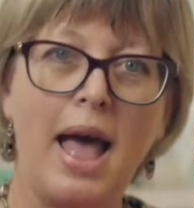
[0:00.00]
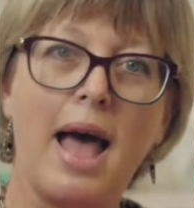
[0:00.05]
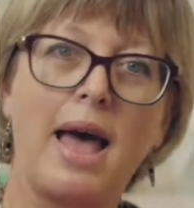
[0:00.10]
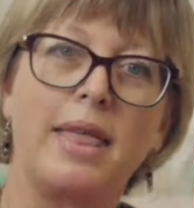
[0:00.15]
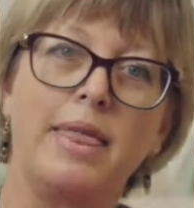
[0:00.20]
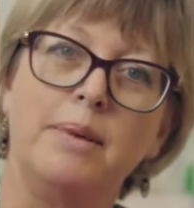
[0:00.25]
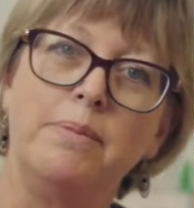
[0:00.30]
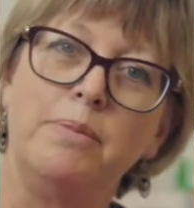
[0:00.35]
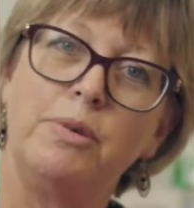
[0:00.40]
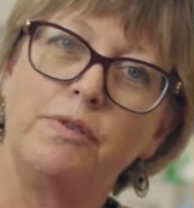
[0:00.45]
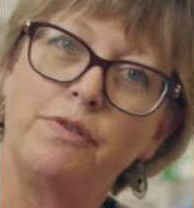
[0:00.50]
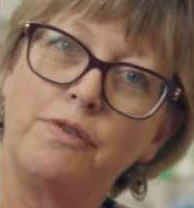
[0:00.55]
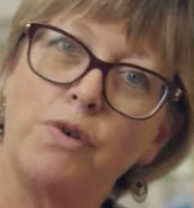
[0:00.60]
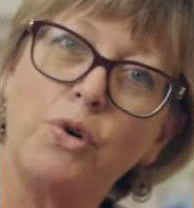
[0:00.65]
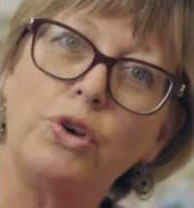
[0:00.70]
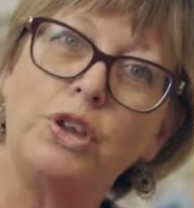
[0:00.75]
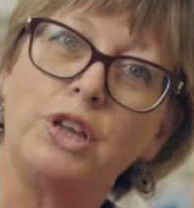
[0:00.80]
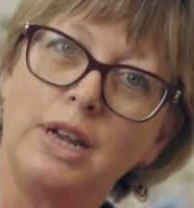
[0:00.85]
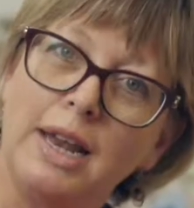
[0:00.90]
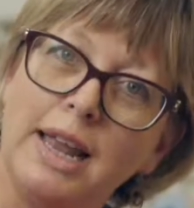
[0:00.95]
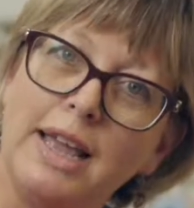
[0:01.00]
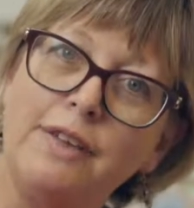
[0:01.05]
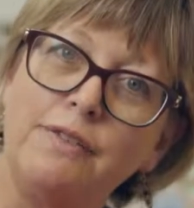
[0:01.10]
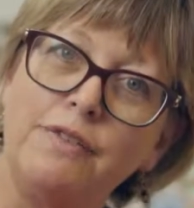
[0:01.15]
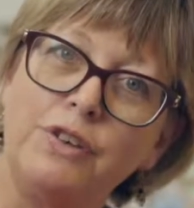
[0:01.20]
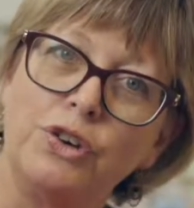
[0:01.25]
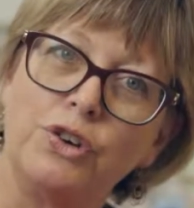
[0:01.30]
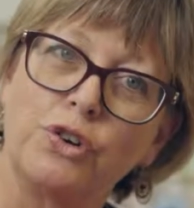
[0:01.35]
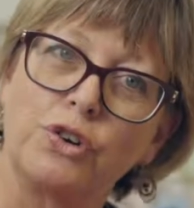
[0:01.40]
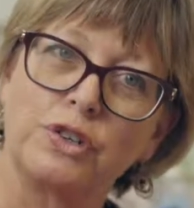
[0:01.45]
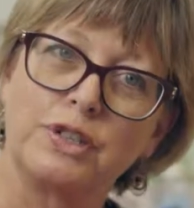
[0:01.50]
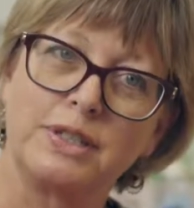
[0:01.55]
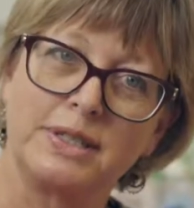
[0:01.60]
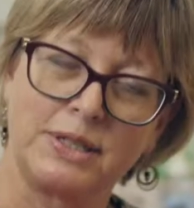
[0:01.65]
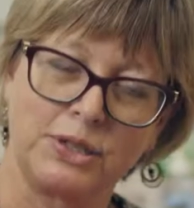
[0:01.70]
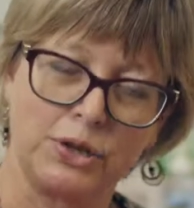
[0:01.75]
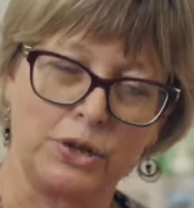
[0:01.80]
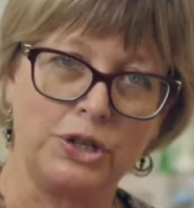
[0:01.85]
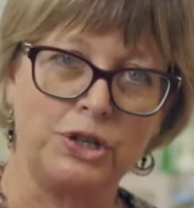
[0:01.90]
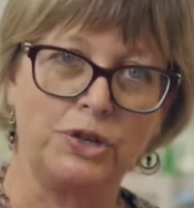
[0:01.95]
And then before you leave your doctor's
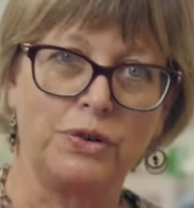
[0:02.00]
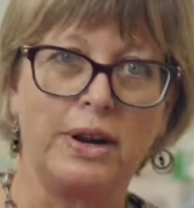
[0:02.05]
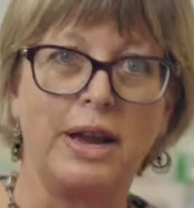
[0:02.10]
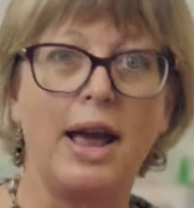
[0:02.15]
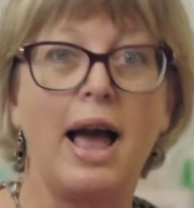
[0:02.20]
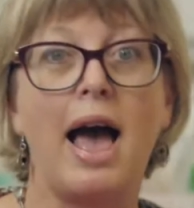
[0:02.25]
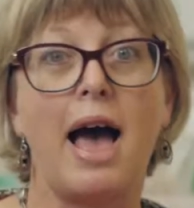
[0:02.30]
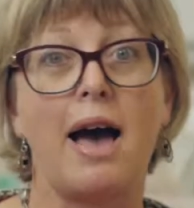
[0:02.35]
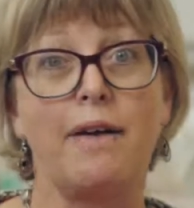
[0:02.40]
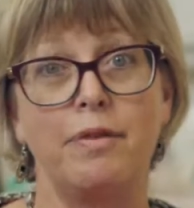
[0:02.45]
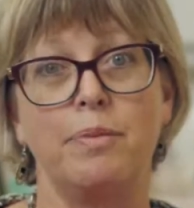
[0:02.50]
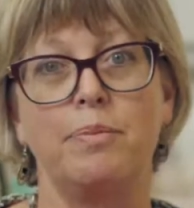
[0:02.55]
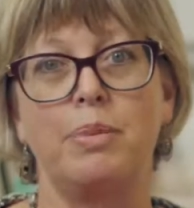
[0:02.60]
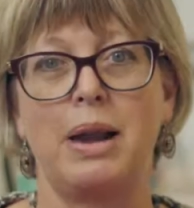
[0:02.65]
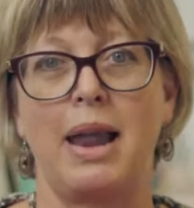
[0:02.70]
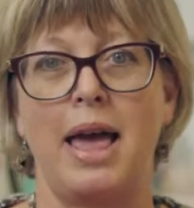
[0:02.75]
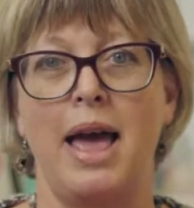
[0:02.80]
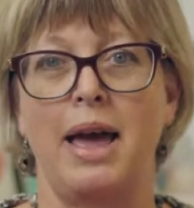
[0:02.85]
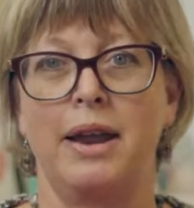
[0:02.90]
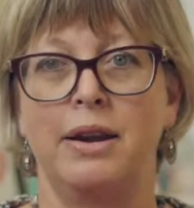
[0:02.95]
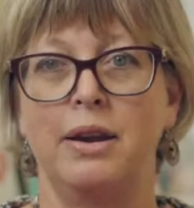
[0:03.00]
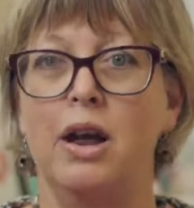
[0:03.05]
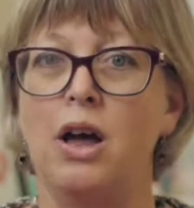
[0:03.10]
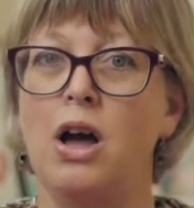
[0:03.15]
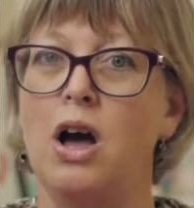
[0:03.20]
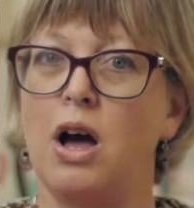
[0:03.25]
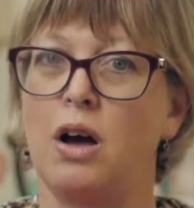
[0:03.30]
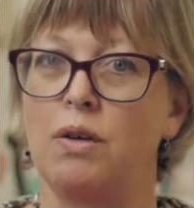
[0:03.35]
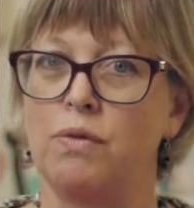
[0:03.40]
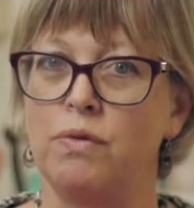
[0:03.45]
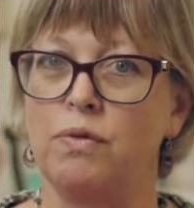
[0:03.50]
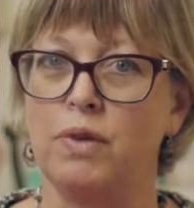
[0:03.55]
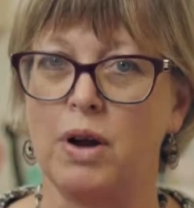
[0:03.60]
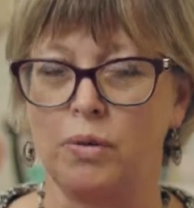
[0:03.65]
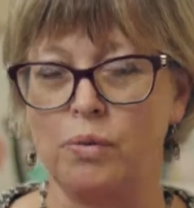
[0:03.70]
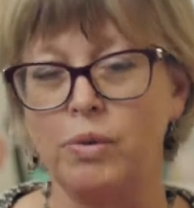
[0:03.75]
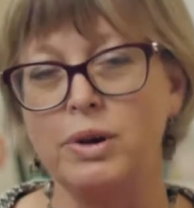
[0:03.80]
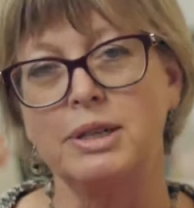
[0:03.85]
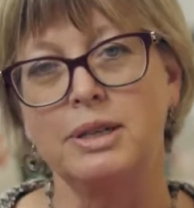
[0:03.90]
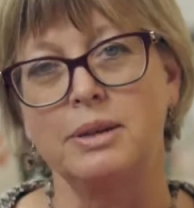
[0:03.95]
surgery, have a plan,
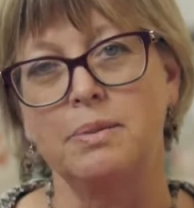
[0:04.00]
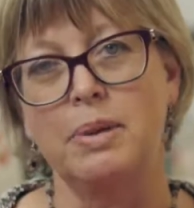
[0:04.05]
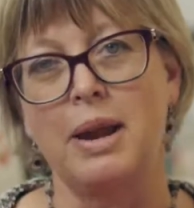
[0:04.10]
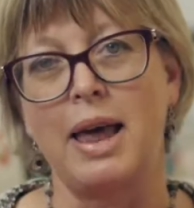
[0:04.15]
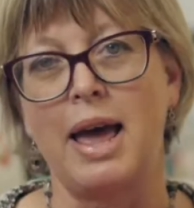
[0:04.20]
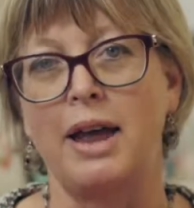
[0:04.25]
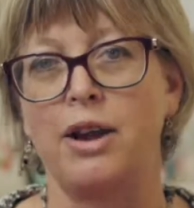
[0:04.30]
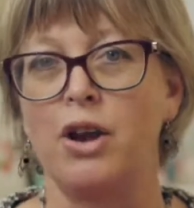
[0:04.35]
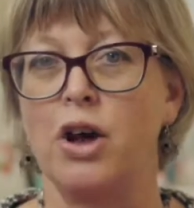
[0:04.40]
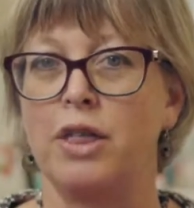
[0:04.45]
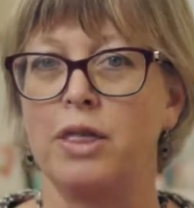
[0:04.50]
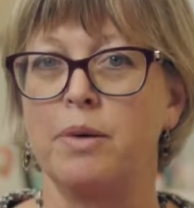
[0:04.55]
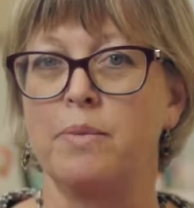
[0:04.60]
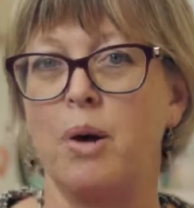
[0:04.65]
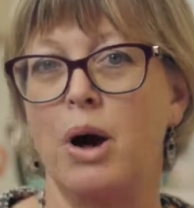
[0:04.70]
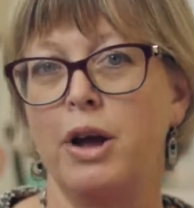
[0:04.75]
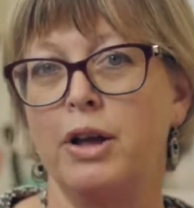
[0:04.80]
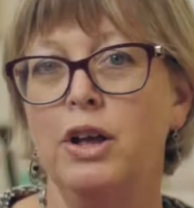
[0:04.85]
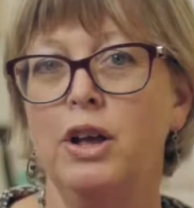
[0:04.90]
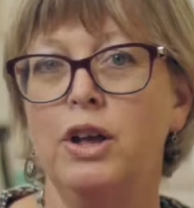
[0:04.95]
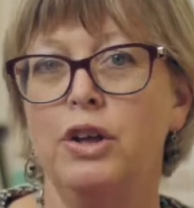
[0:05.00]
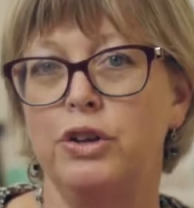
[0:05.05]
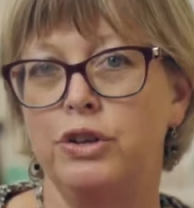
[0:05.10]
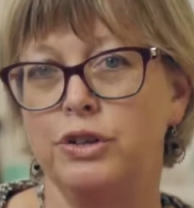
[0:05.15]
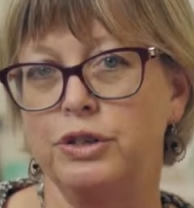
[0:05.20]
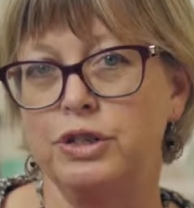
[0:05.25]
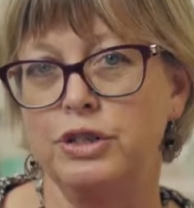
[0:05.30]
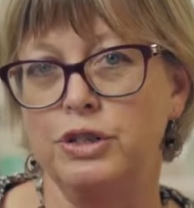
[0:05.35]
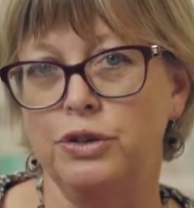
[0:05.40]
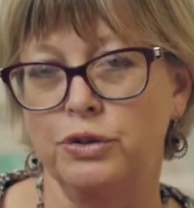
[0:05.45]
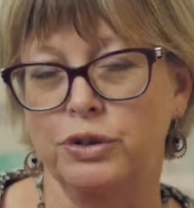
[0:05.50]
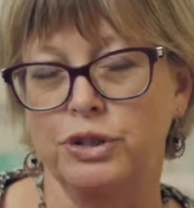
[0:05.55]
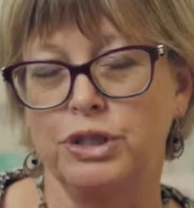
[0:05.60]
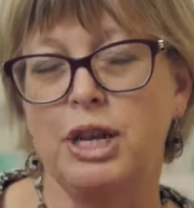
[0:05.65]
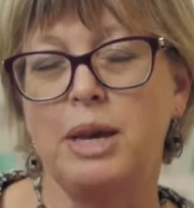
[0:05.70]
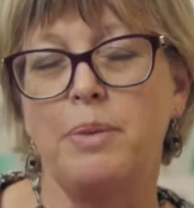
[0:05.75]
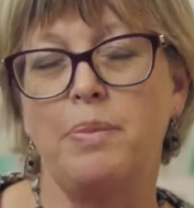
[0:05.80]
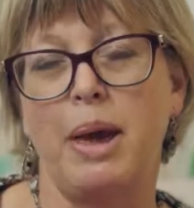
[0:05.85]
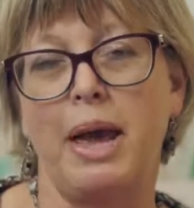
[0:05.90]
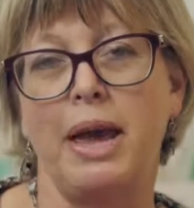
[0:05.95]
a written plan either by your
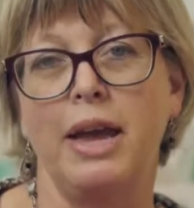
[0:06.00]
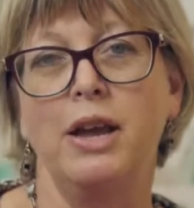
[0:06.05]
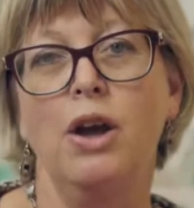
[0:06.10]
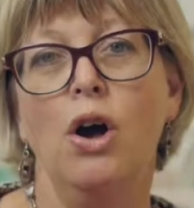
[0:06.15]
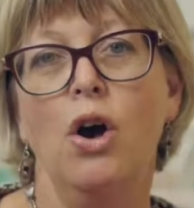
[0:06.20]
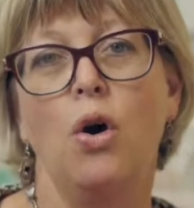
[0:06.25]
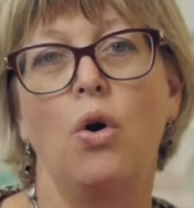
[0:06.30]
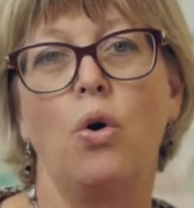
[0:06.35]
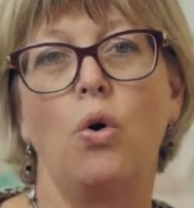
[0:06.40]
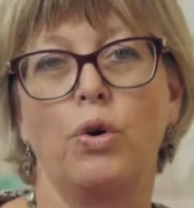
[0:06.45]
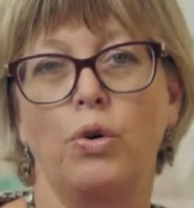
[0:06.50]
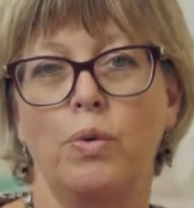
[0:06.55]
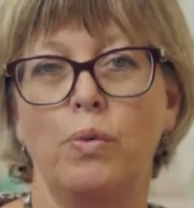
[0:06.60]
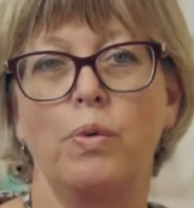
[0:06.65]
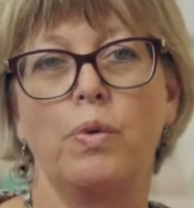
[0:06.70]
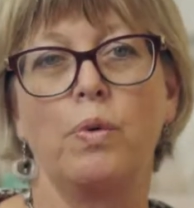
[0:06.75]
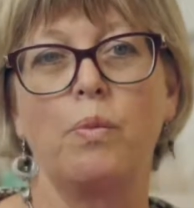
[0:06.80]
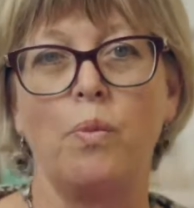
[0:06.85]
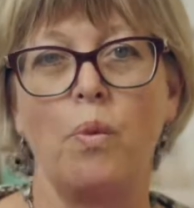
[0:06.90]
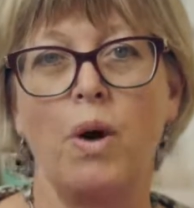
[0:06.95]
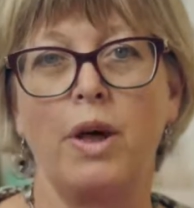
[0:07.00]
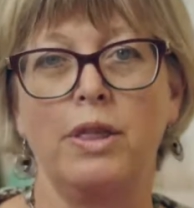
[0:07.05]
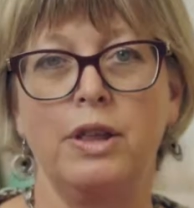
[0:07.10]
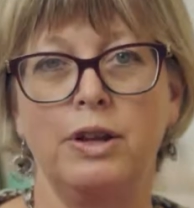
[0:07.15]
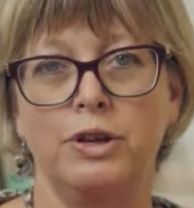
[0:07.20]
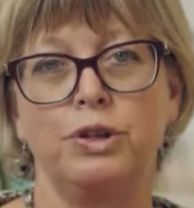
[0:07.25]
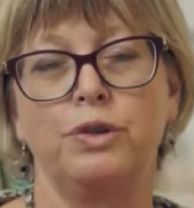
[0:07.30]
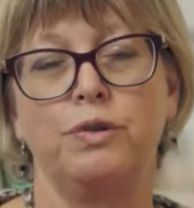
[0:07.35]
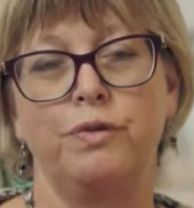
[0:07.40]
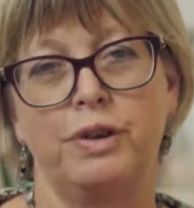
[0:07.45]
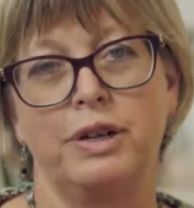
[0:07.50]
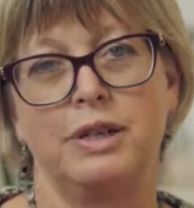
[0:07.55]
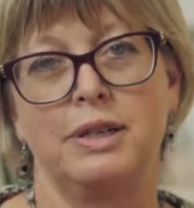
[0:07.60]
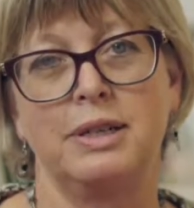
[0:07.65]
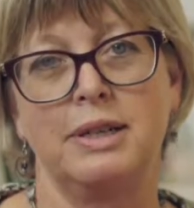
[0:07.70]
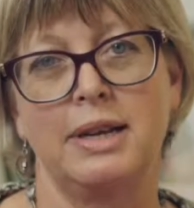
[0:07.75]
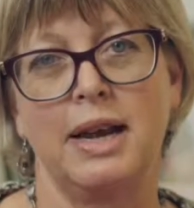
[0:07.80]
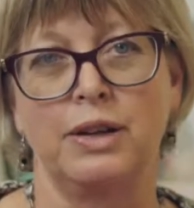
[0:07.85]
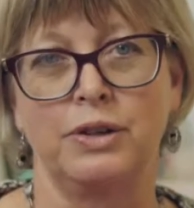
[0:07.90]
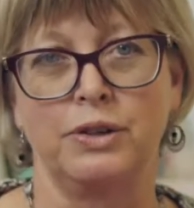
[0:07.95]
GP or one that you've
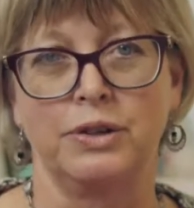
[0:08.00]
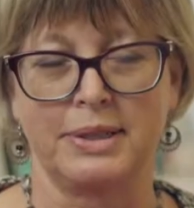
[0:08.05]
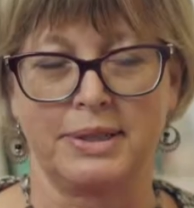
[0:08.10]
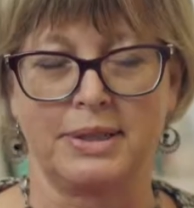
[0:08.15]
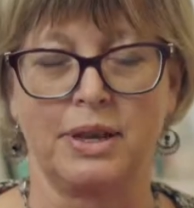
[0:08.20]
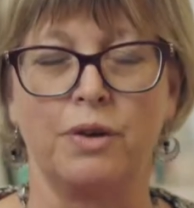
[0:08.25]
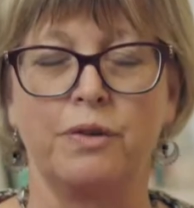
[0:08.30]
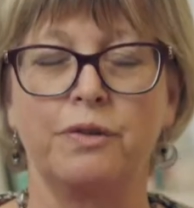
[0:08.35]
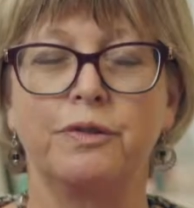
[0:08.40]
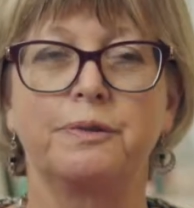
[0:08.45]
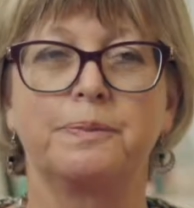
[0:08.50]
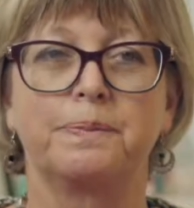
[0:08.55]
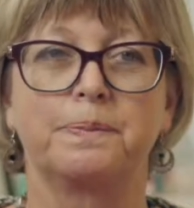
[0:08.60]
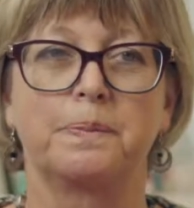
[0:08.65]
written down yourself.